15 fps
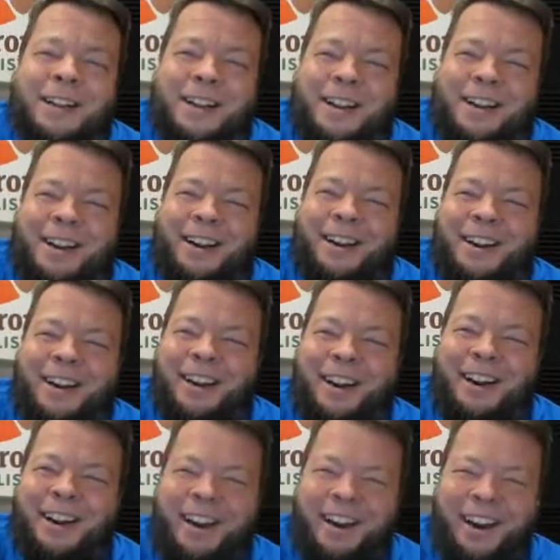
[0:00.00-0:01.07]
I'm
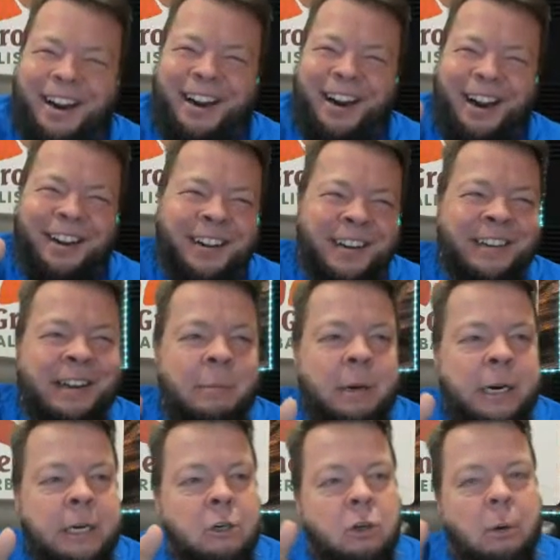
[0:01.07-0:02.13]

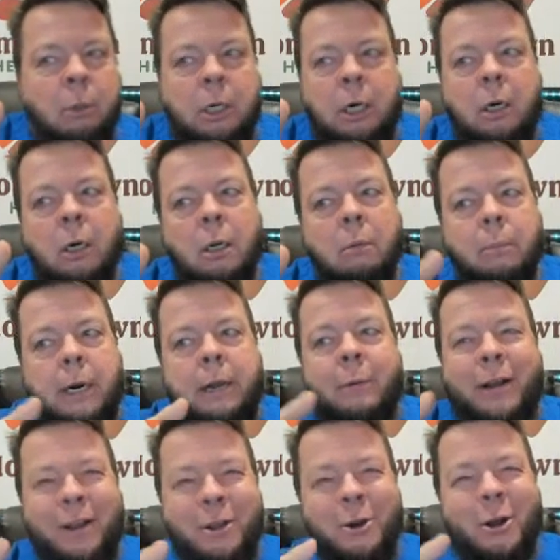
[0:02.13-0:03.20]
gonna get in trouble here. But
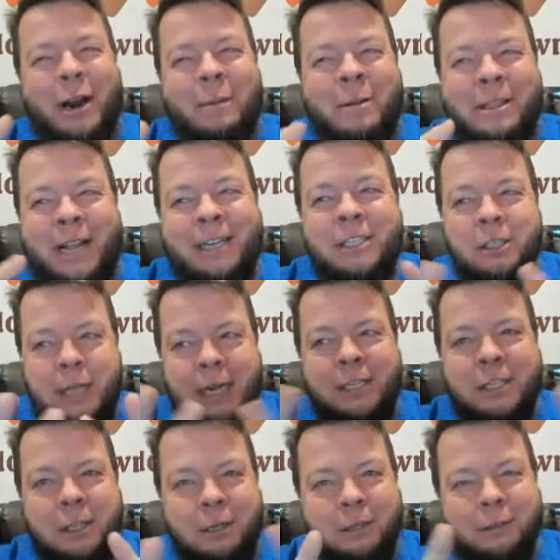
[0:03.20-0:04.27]
anyway, you know what I mean. That's
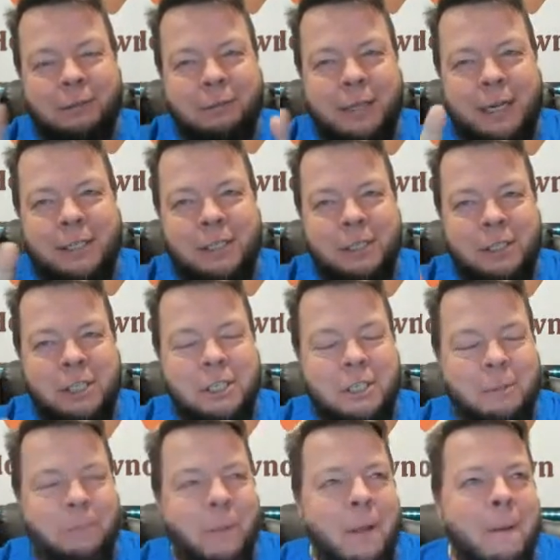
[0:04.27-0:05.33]
that's the that's the
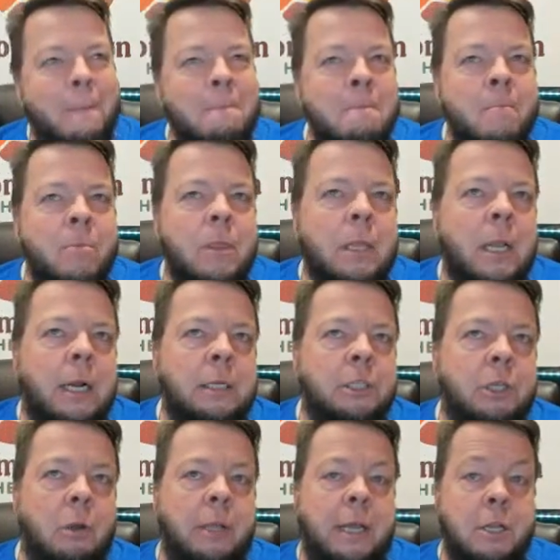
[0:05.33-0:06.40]
system. And
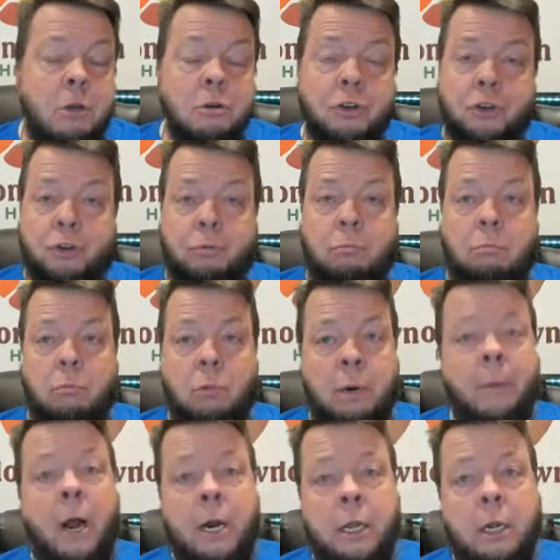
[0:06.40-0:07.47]
so they use
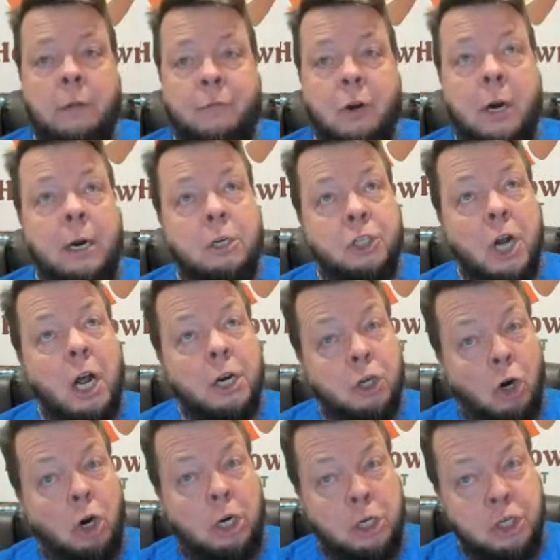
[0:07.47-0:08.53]
Rehmannia if your hair's not
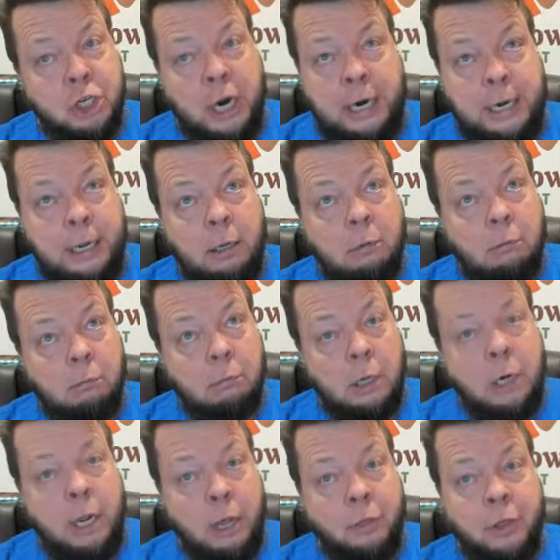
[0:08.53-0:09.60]
dark and shiny
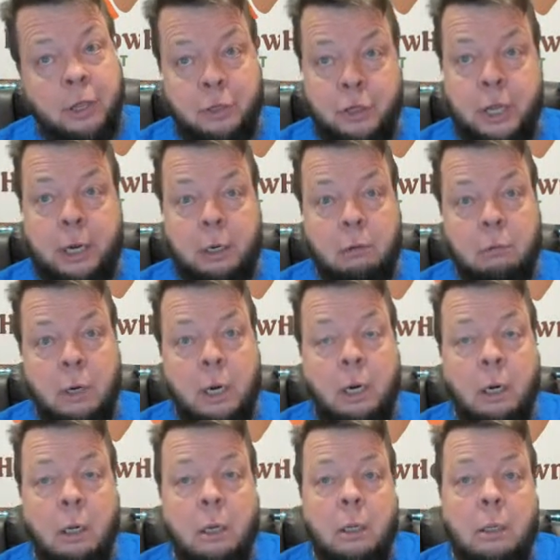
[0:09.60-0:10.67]
and healthy and thick, right?
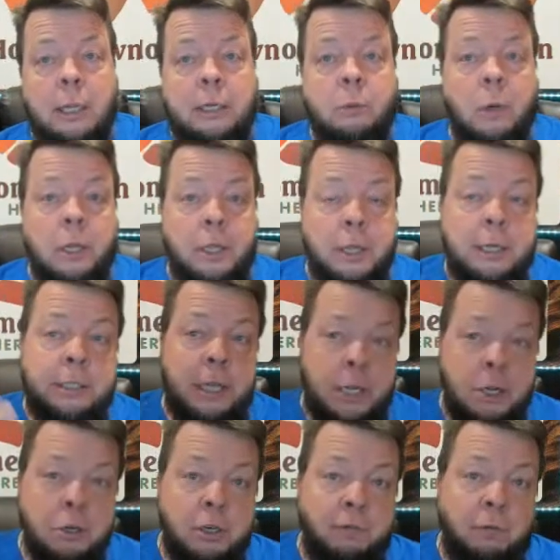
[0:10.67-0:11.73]
That's one of the things they
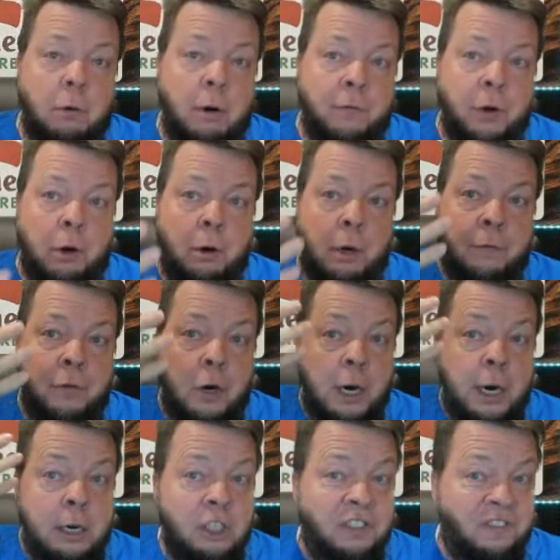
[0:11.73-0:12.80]
use it for. If your if your
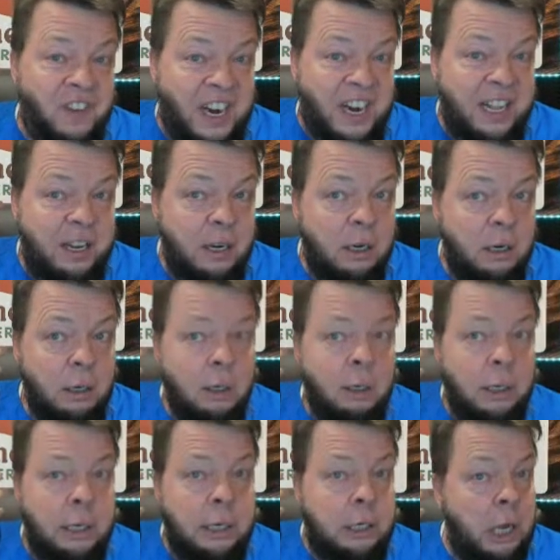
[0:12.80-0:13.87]
hair is fading
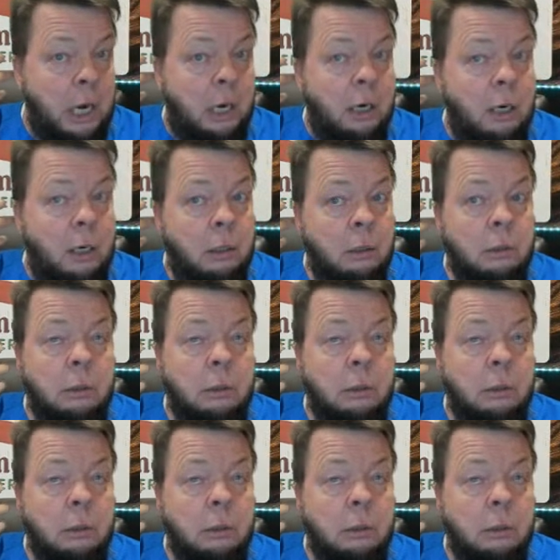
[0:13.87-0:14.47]
in color,